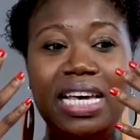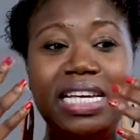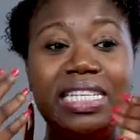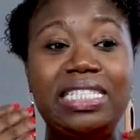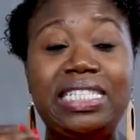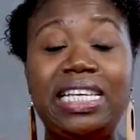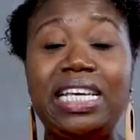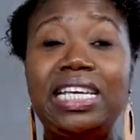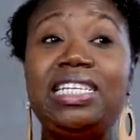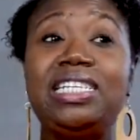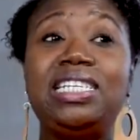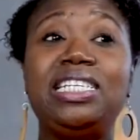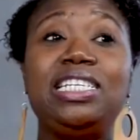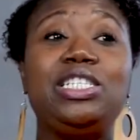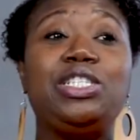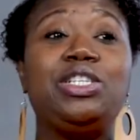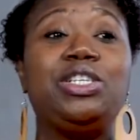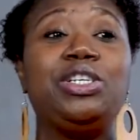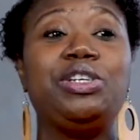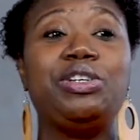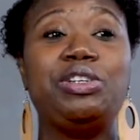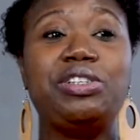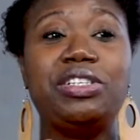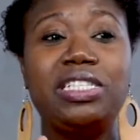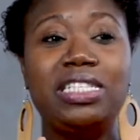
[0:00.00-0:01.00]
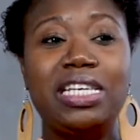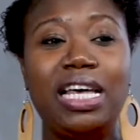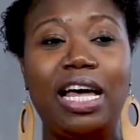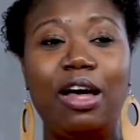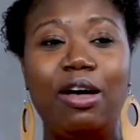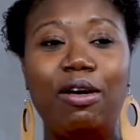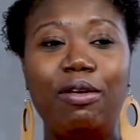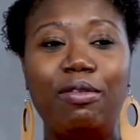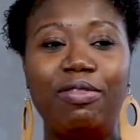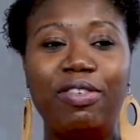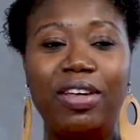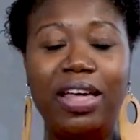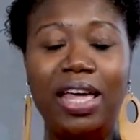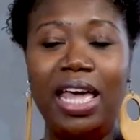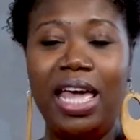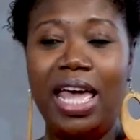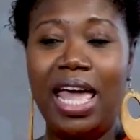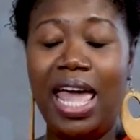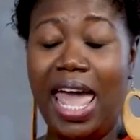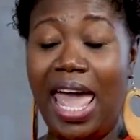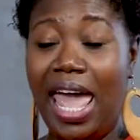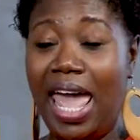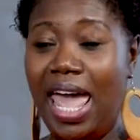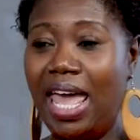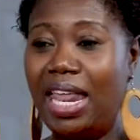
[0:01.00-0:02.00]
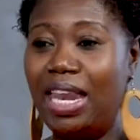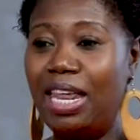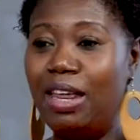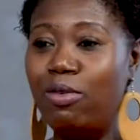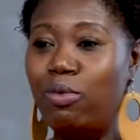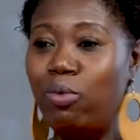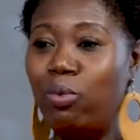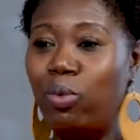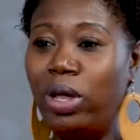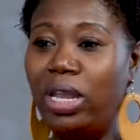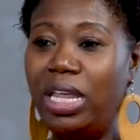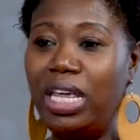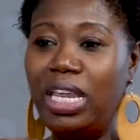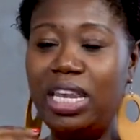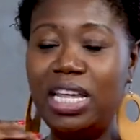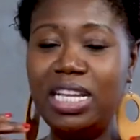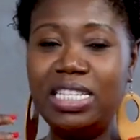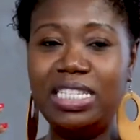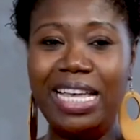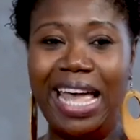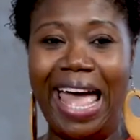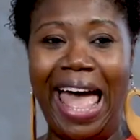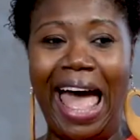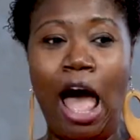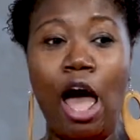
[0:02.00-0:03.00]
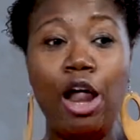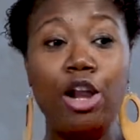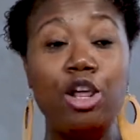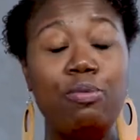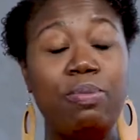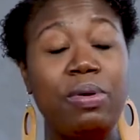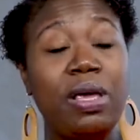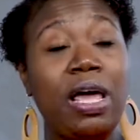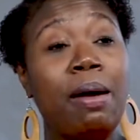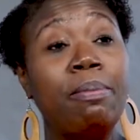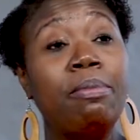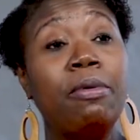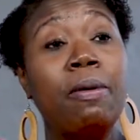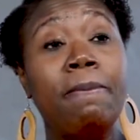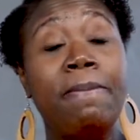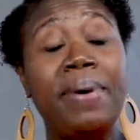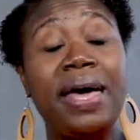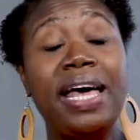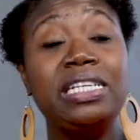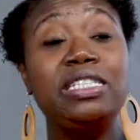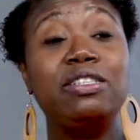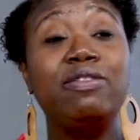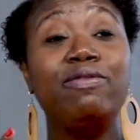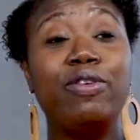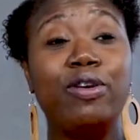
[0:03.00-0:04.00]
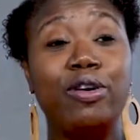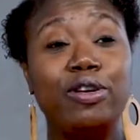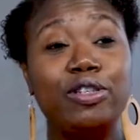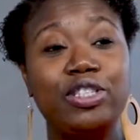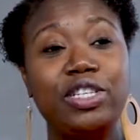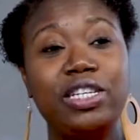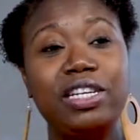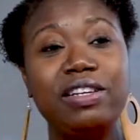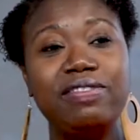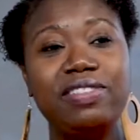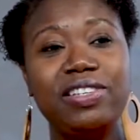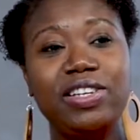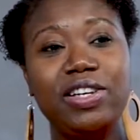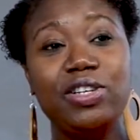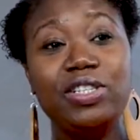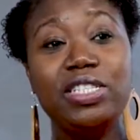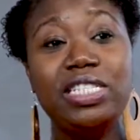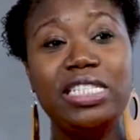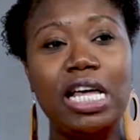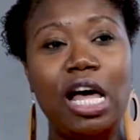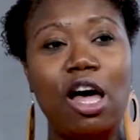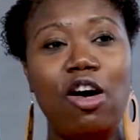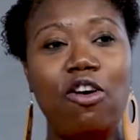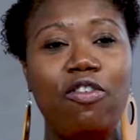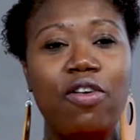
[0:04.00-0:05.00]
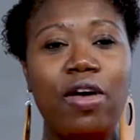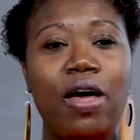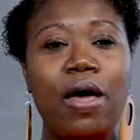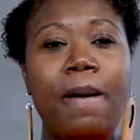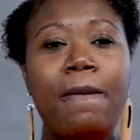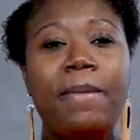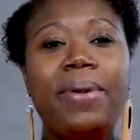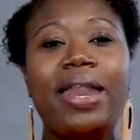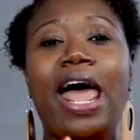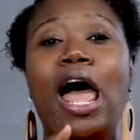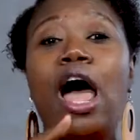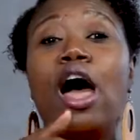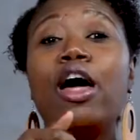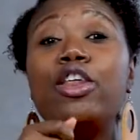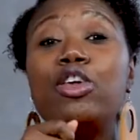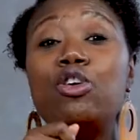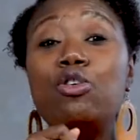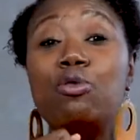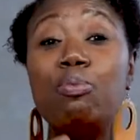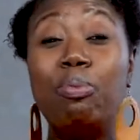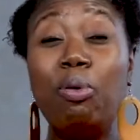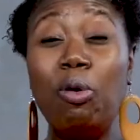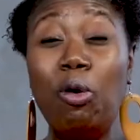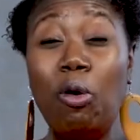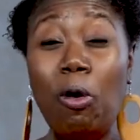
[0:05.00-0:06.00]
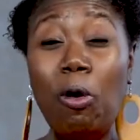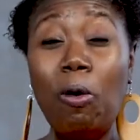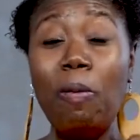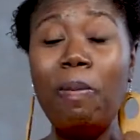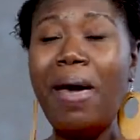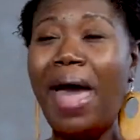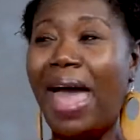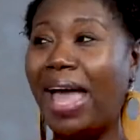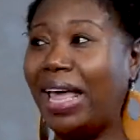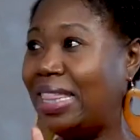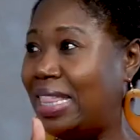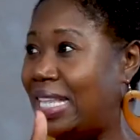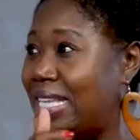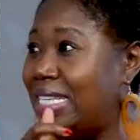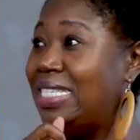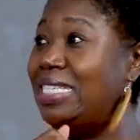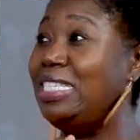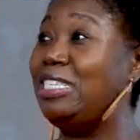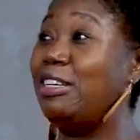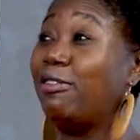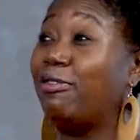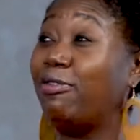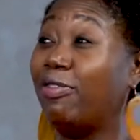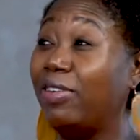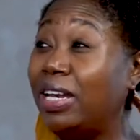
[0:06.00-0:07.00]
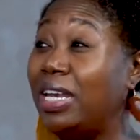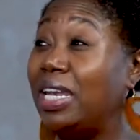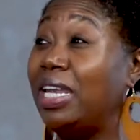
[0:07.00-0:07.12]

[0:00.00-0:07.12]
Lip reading: tending to yourself. And it really looks at how do you become the best version of yourself, but how do you pull back these different